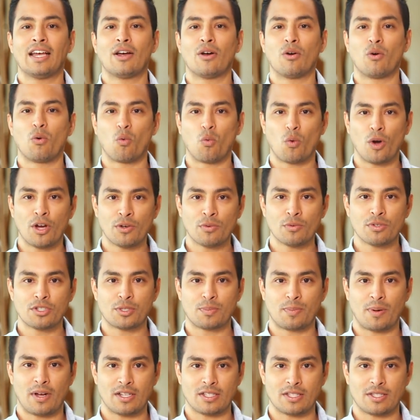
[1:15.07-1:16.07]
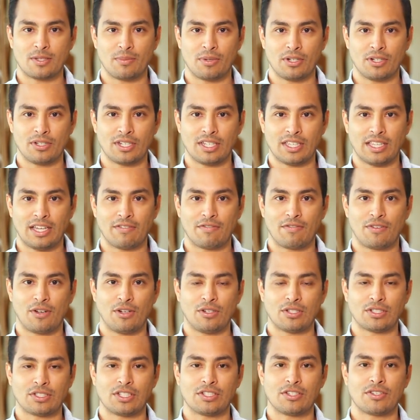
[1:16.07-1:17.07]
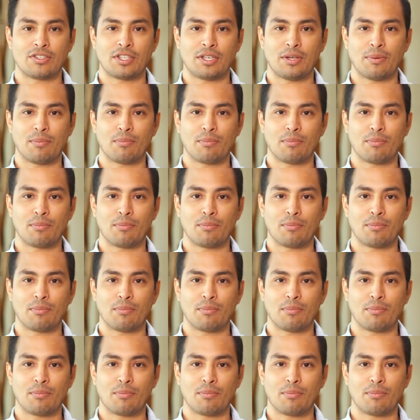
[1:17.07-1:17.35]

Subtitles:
One responsibility that falls under the